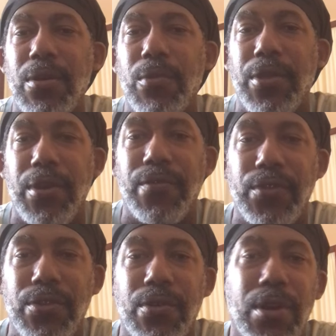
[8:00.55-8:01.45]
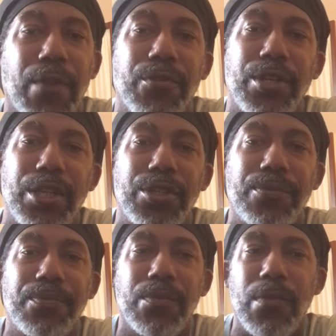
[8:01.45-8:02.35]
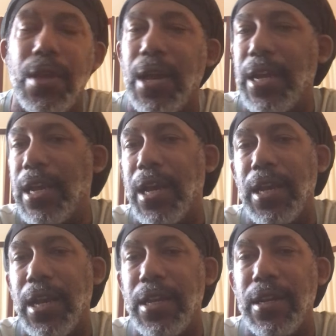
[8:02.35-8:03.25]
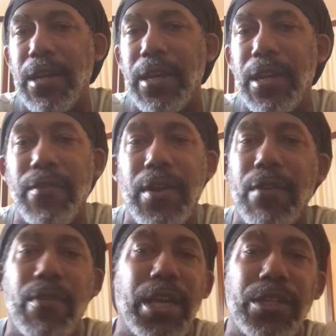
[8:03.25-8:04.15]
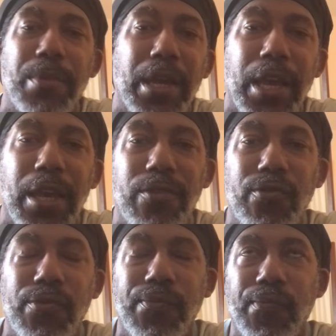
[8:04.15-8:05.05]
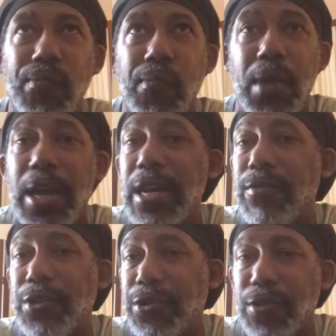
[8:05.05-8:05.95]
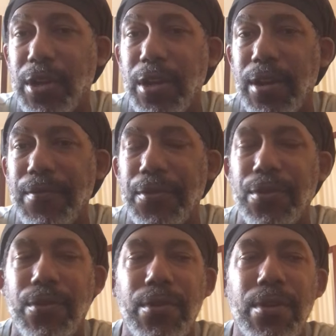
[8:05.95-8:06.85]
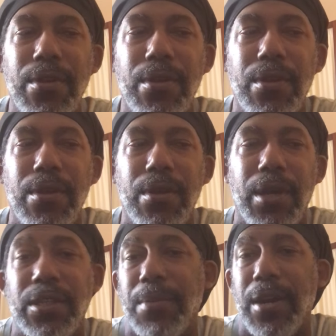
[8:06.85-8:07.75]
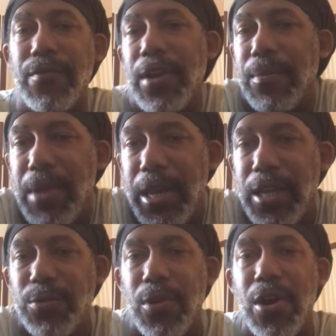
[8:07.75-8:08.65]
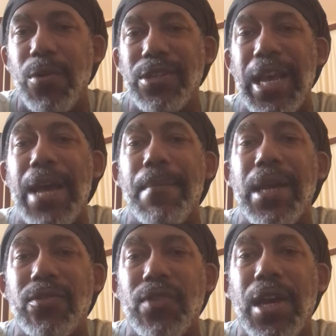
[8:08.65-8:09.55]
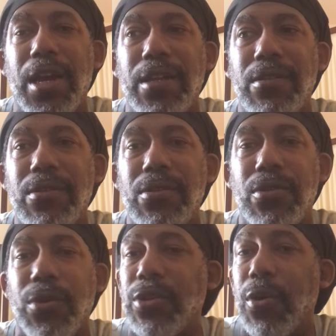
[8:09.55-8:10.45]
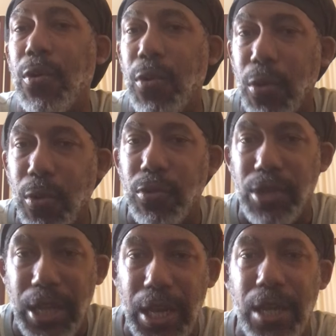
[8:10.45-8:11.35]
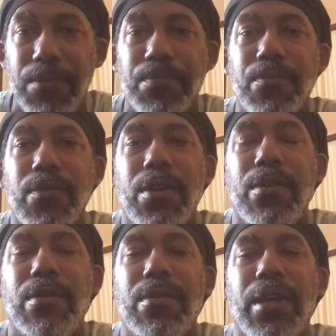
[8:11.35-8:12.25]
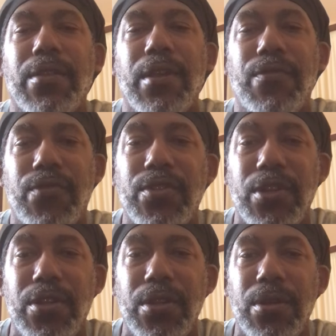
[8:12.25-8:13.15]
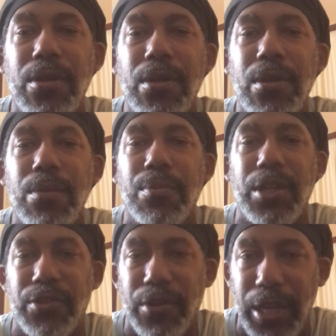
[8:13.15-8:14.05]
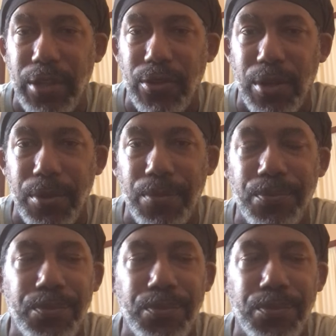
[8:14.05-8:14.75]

with their physical confrontation. I never raised my hands. I never struck an officer. As a matter of fact, my hands were always at my side during the whole time that they physically placed their hands on me,